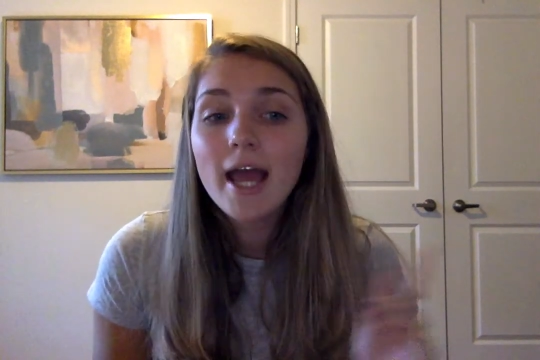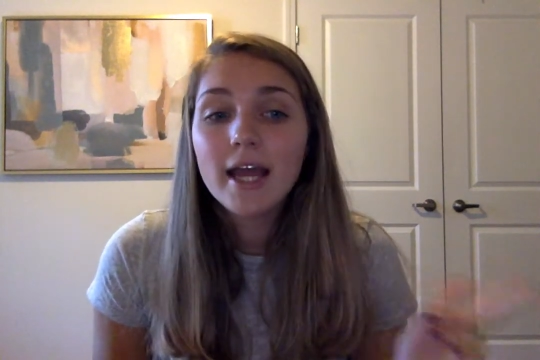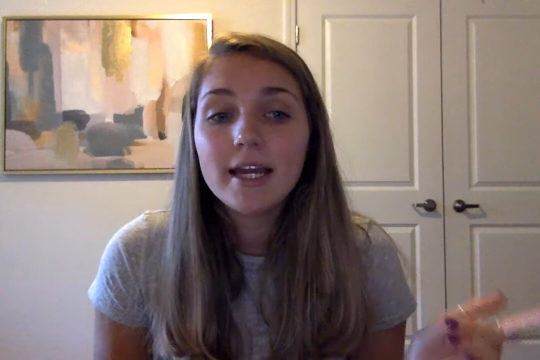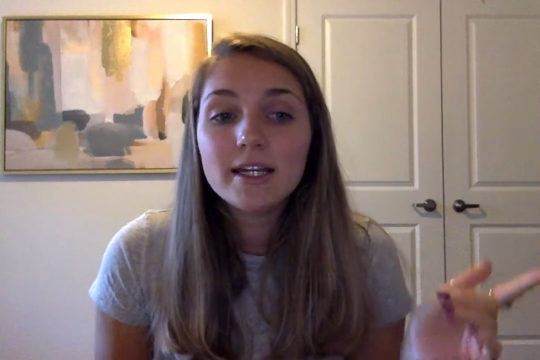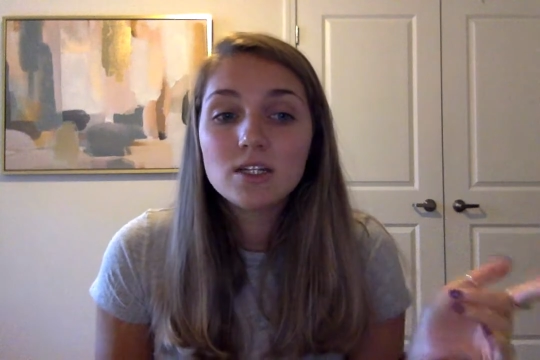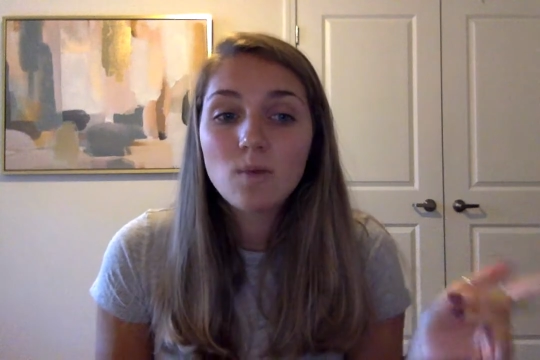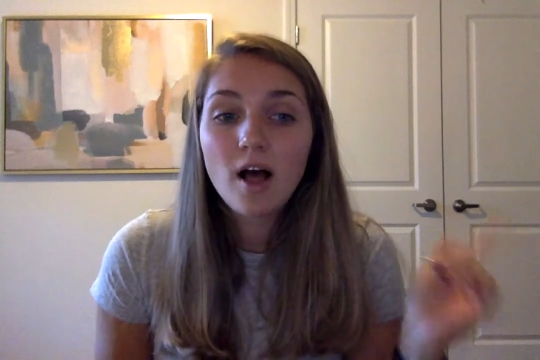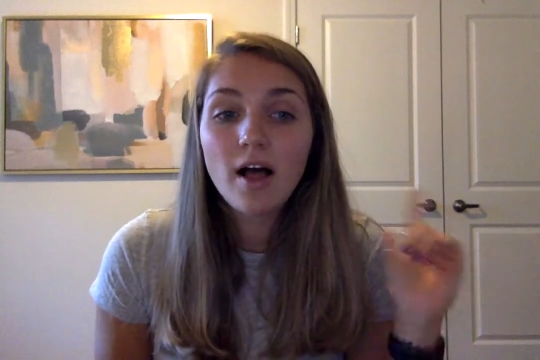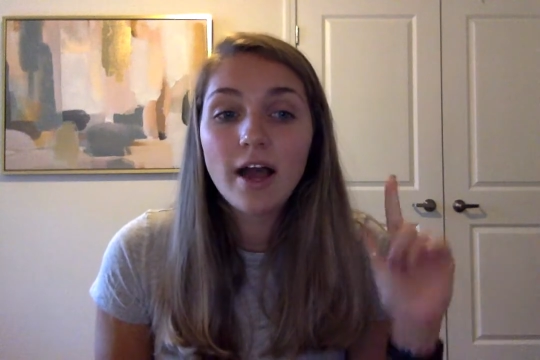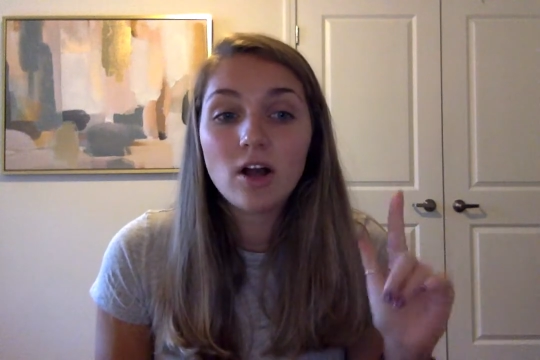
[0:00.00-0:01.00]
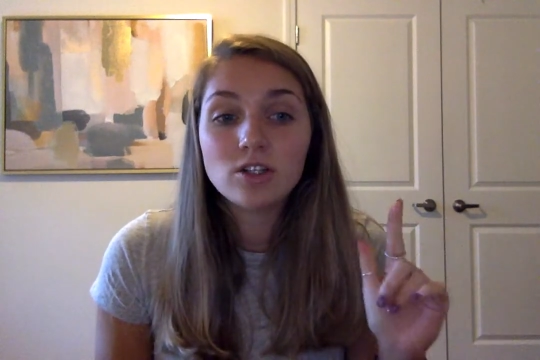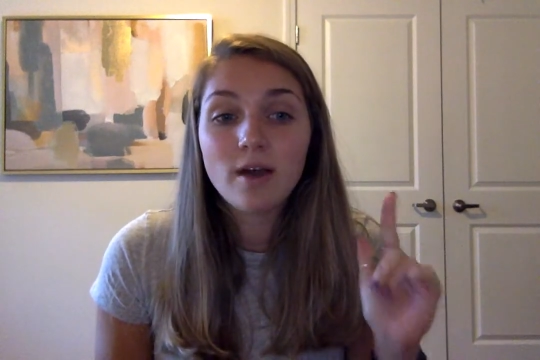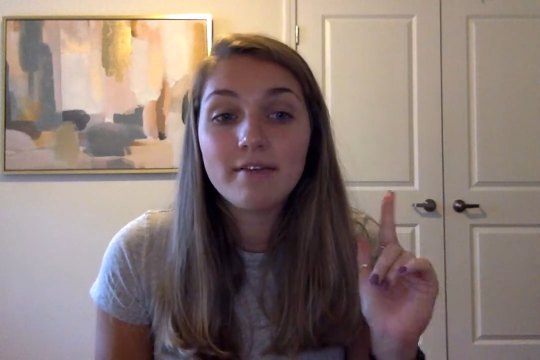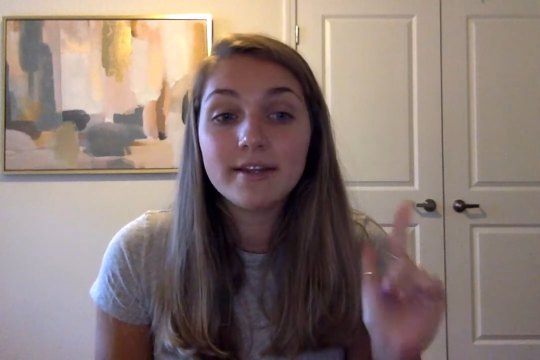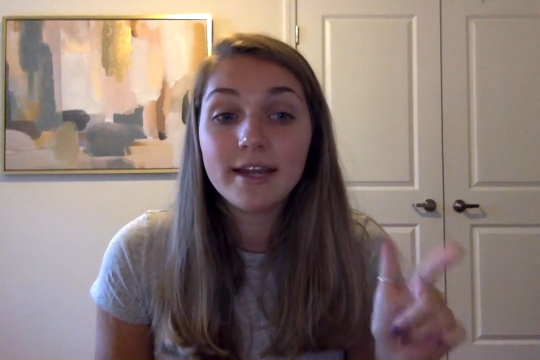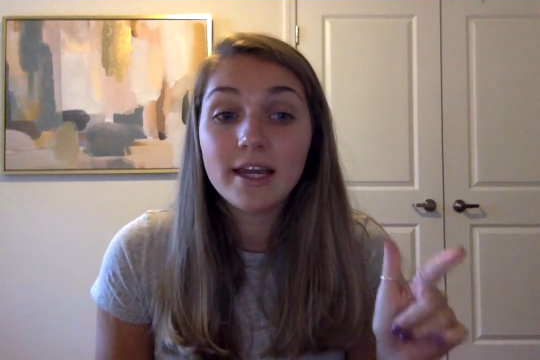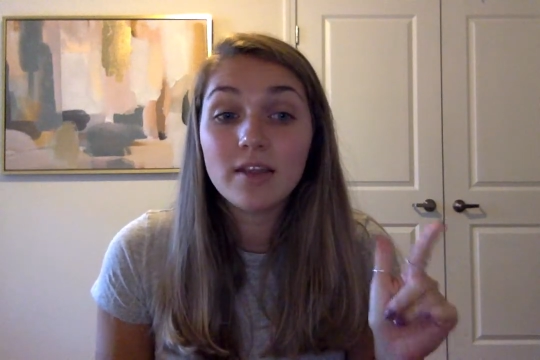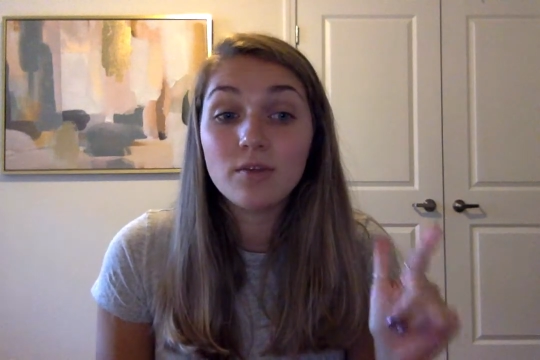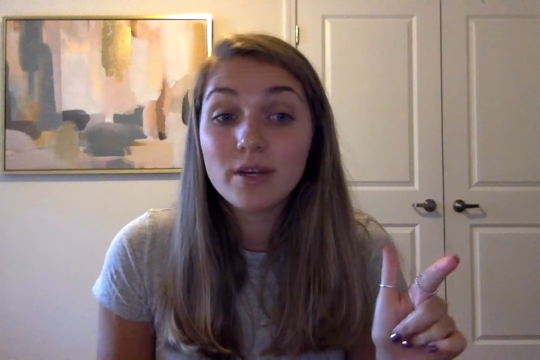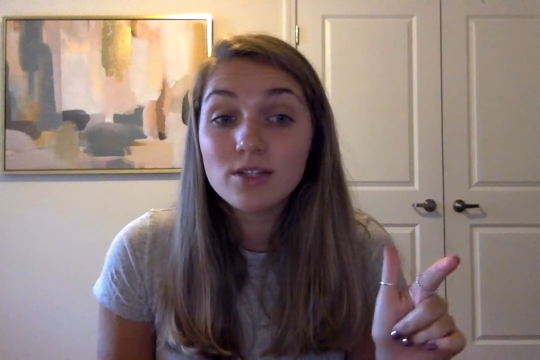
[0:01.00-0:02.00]
And as well, I also have a link in
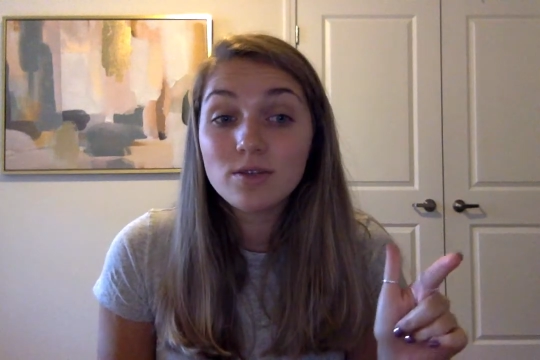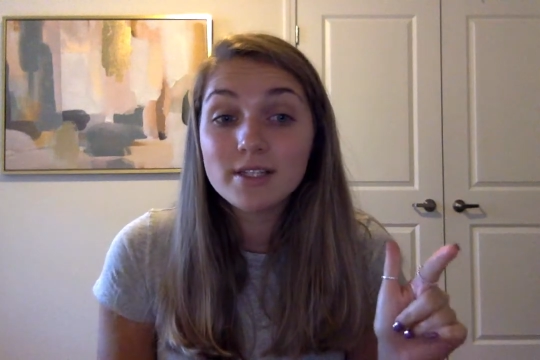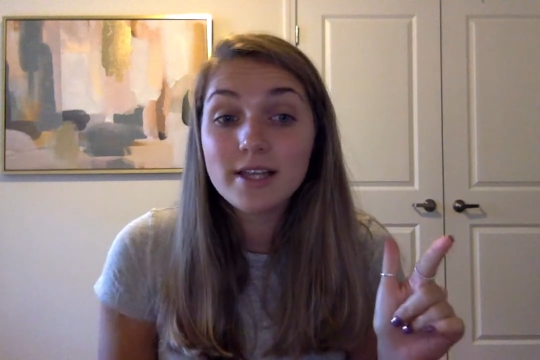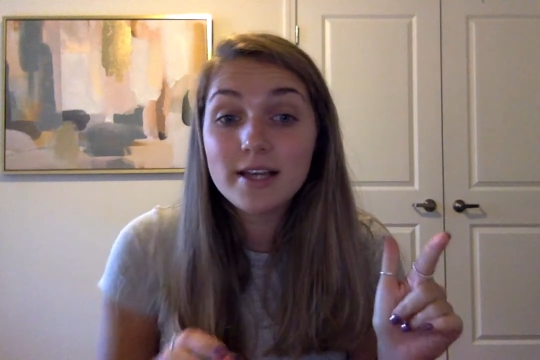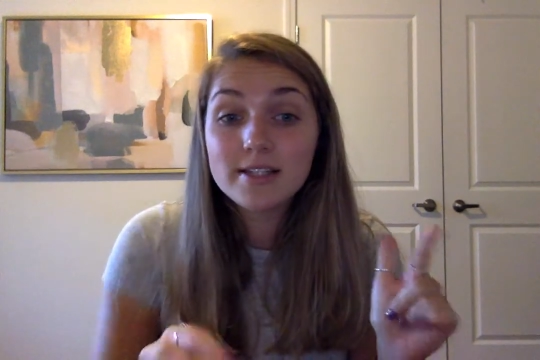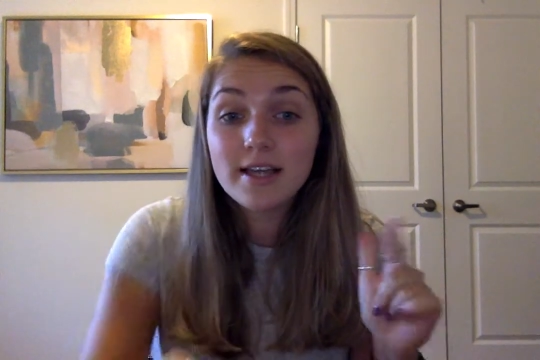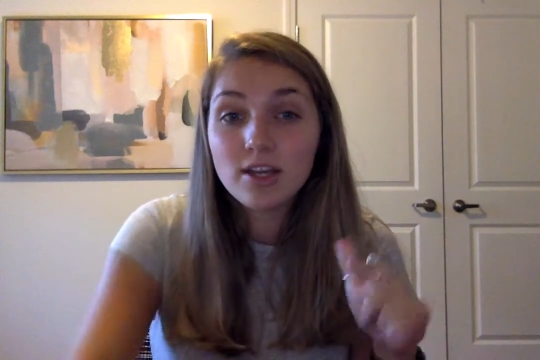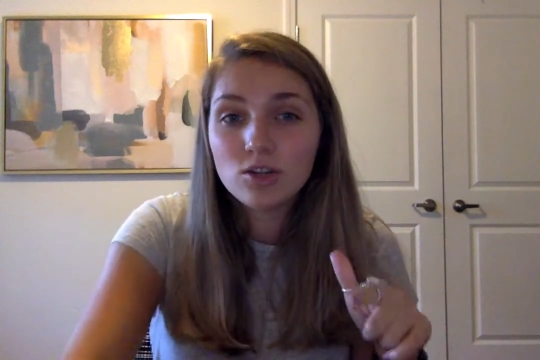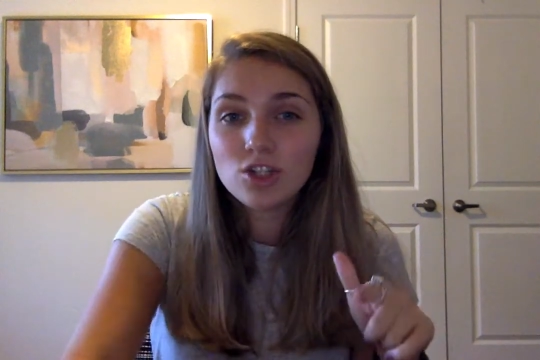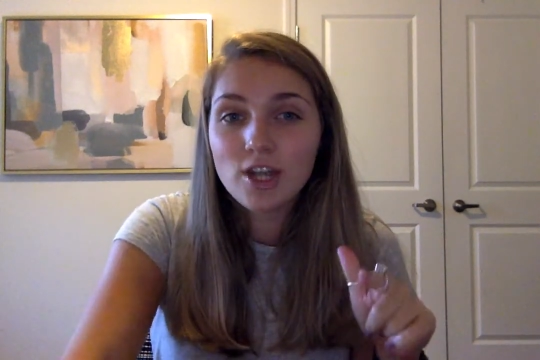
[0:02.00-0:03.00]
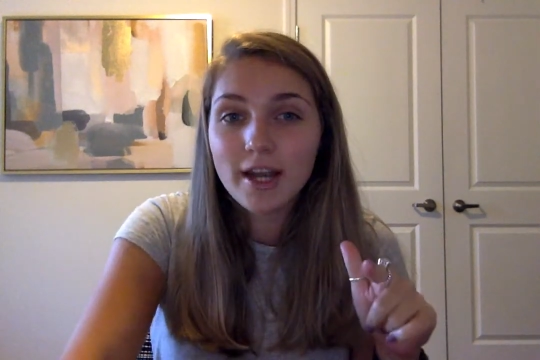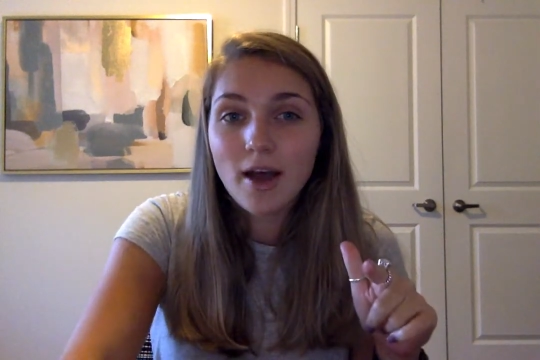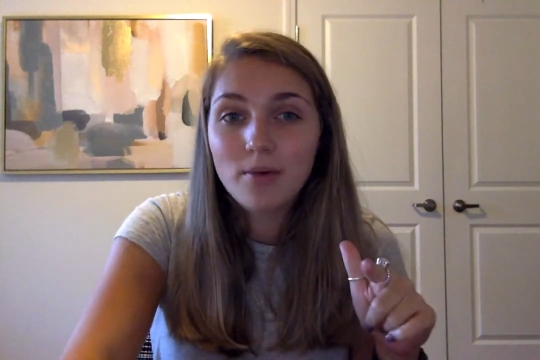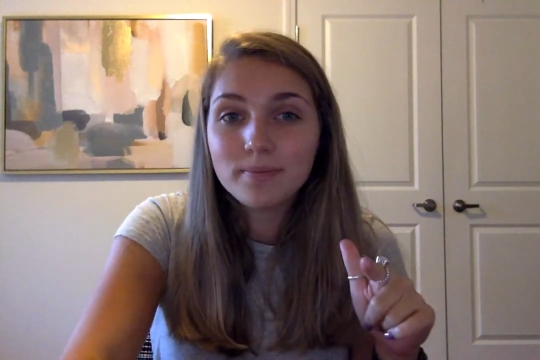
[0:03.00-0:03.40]
the resources that you should check out.